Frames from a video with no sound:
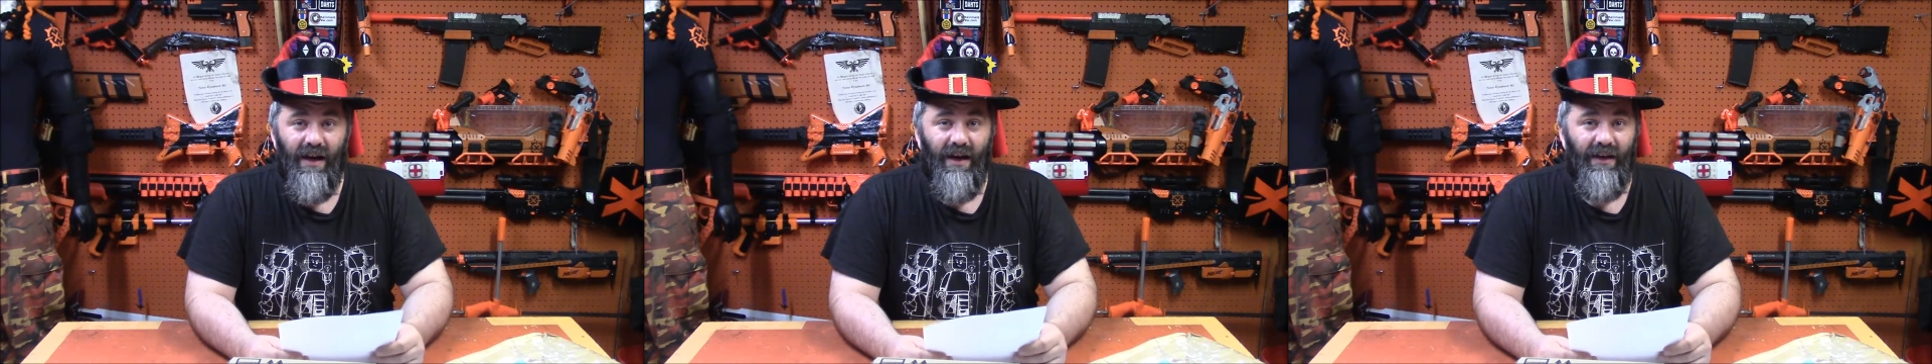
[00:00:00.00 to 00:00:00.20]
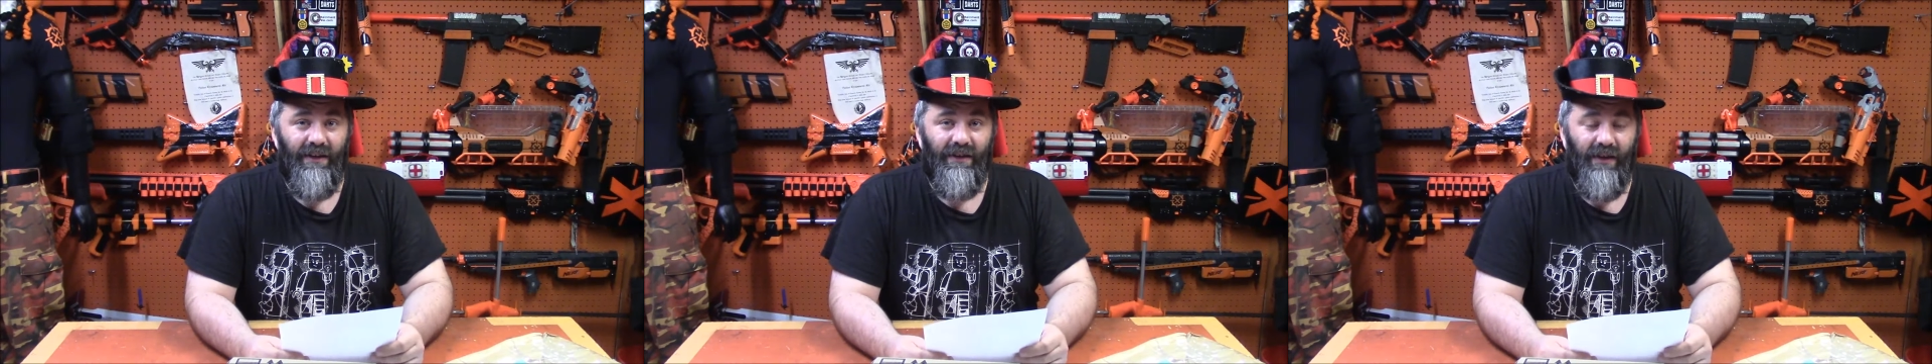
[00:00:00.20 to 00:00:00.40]

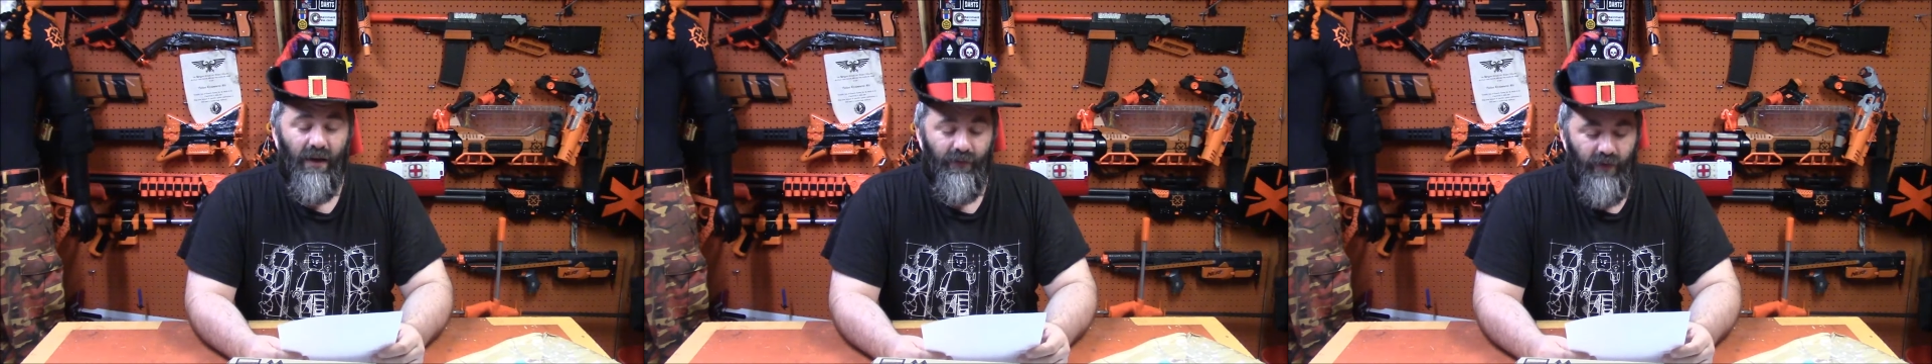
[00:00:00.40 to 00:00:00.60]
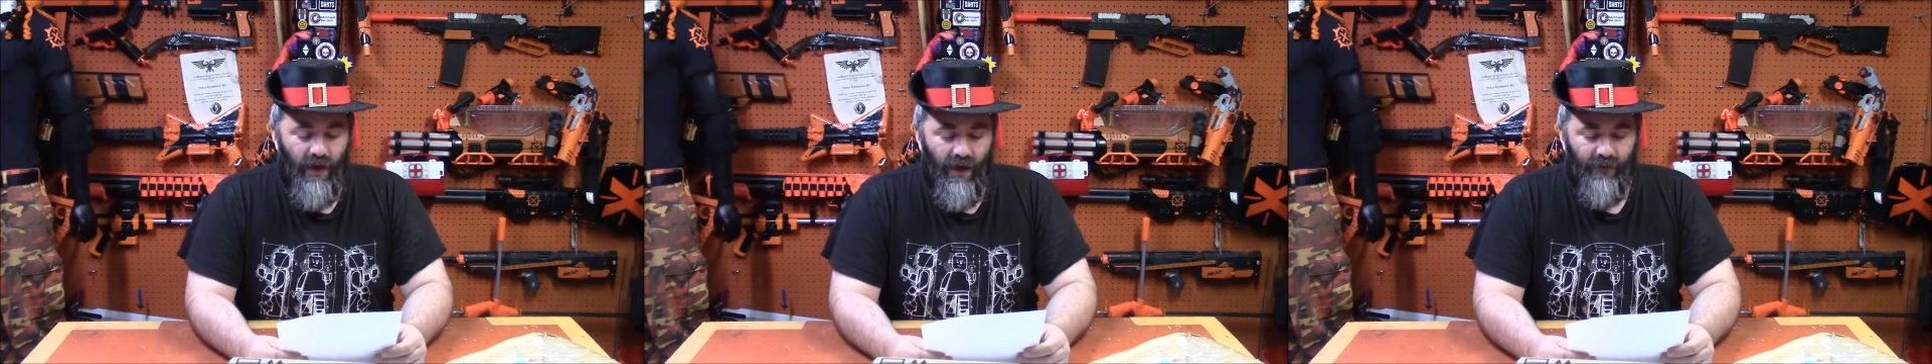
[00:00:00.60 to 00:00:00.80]
I'd
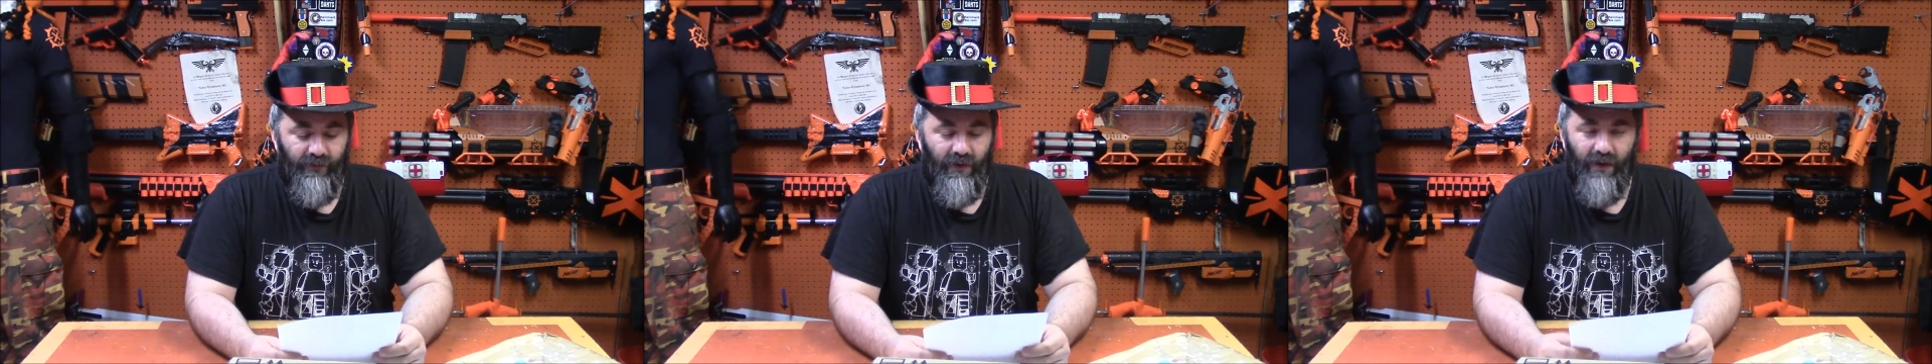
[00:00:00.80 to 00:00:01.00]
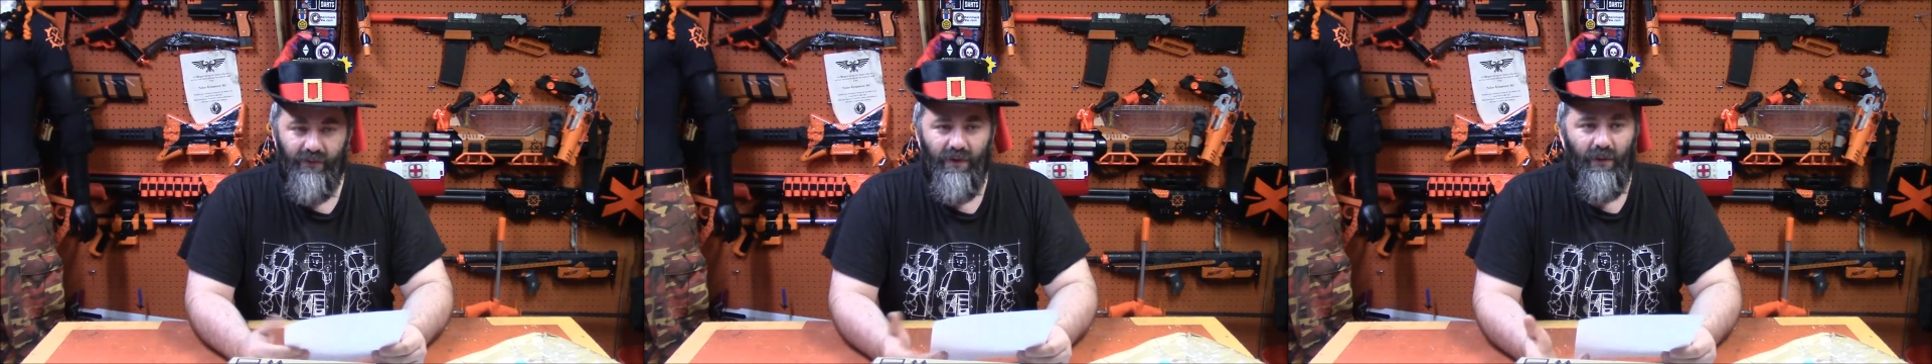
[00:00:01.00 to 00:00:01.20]
love to
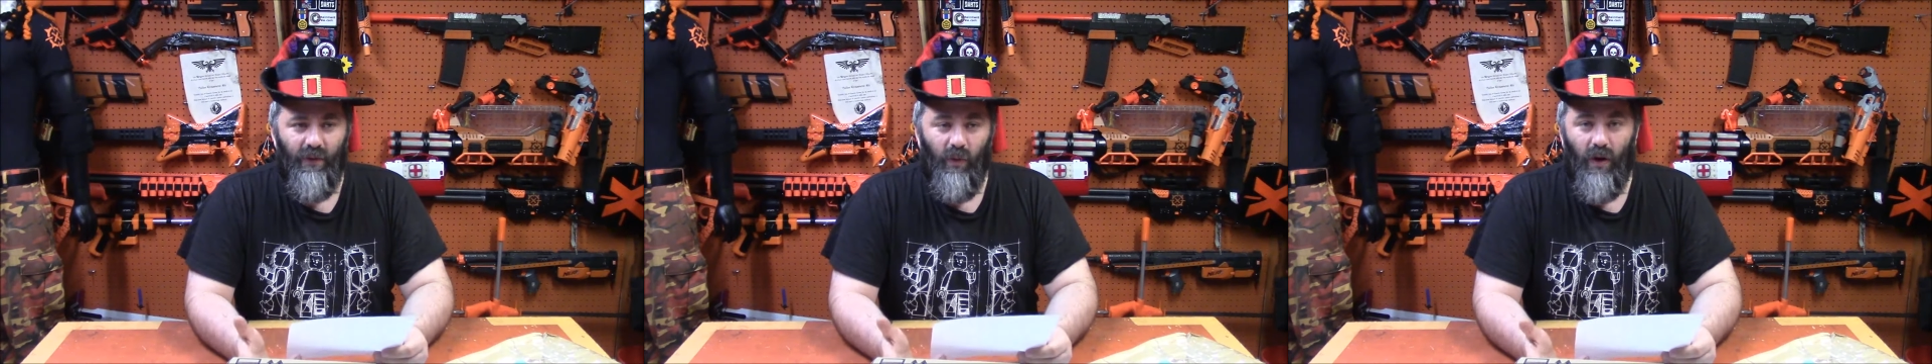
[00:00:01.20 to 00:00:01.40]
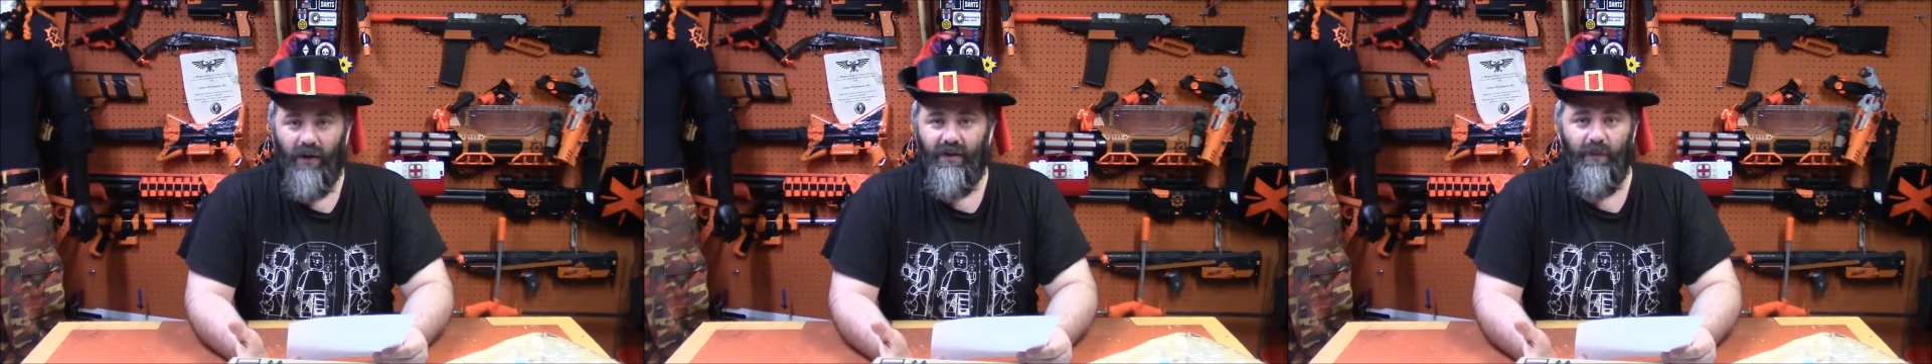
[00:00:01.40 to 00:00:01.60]
have. I
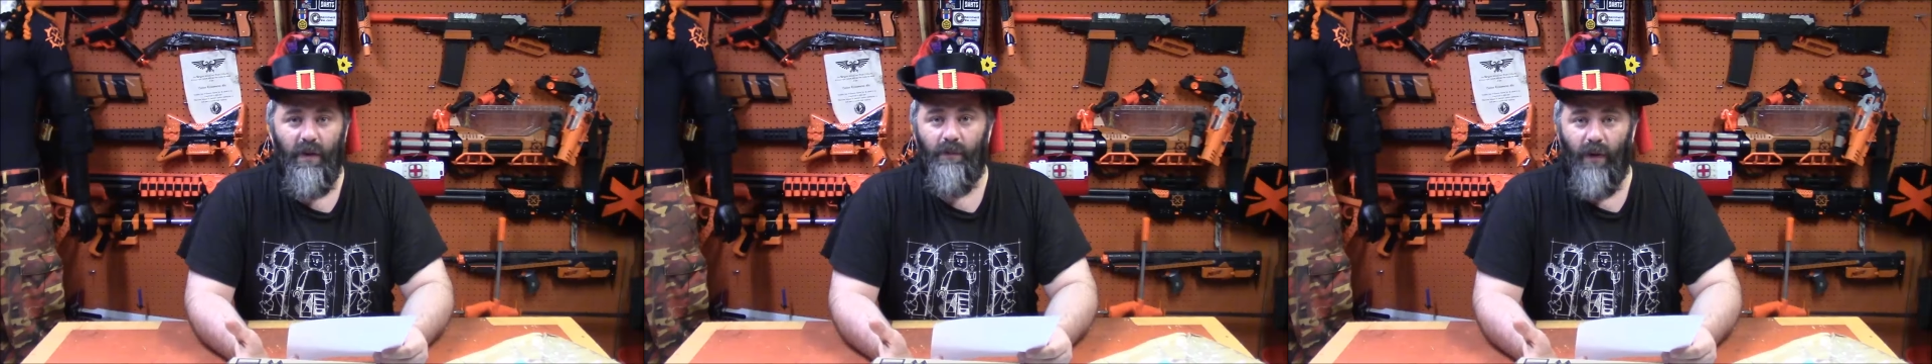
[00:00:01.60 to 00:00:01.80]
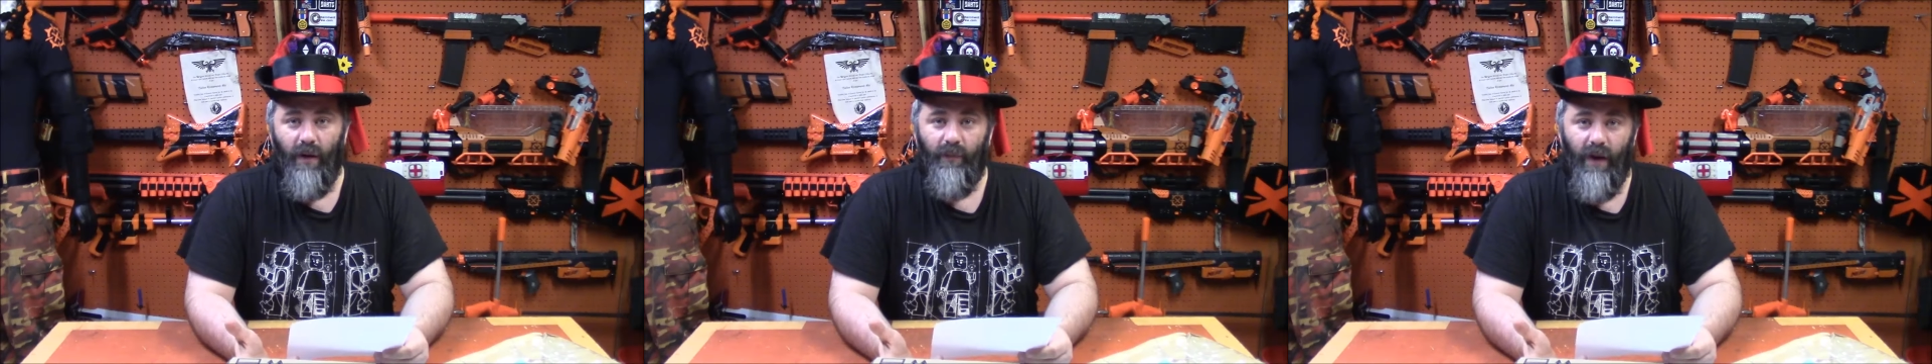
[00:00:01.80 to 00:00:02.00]
would want it to
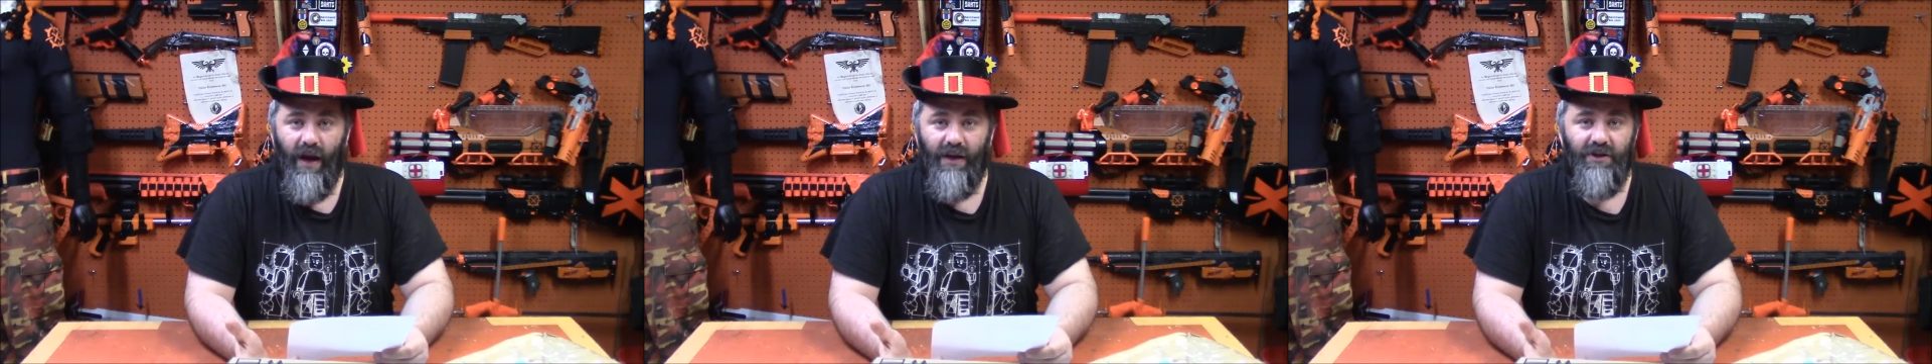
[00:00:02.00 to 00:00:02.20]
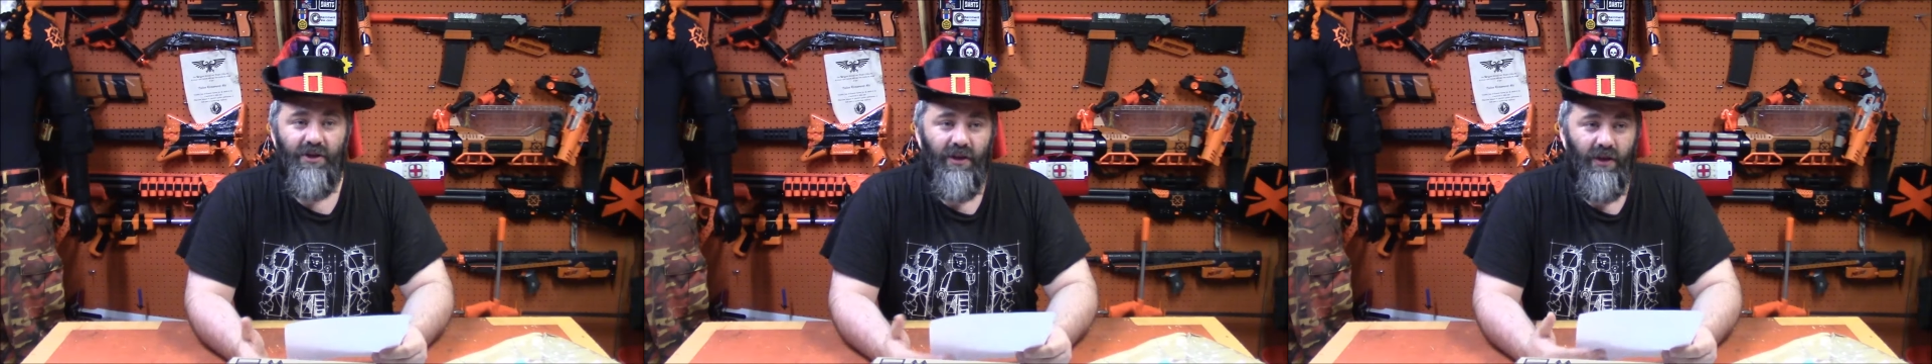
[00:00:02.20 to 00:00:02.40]
be pump
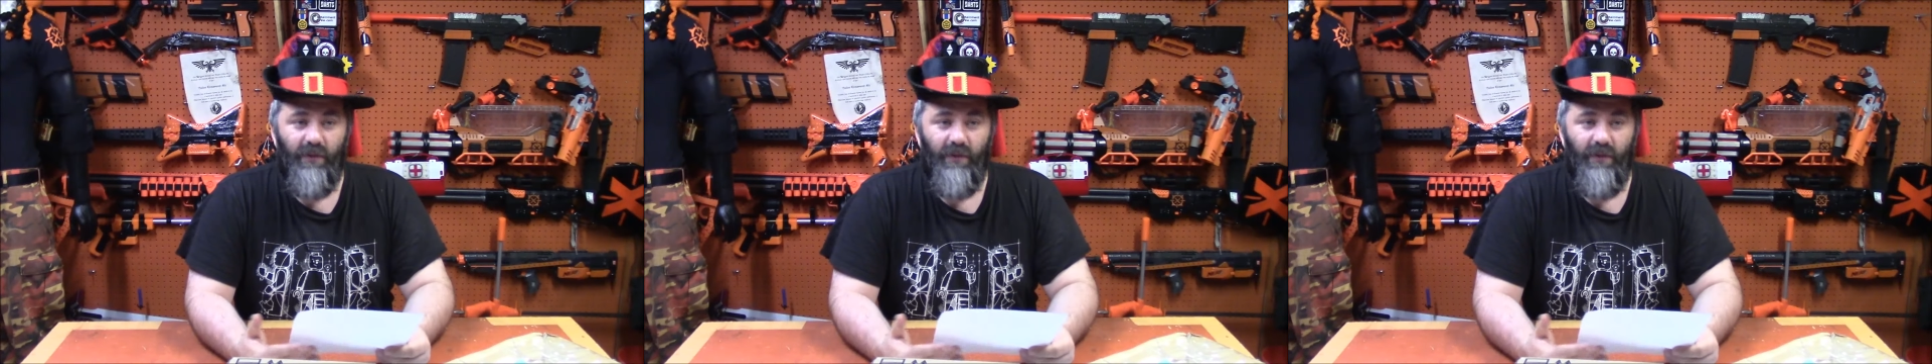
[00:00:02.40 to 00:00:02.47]
action.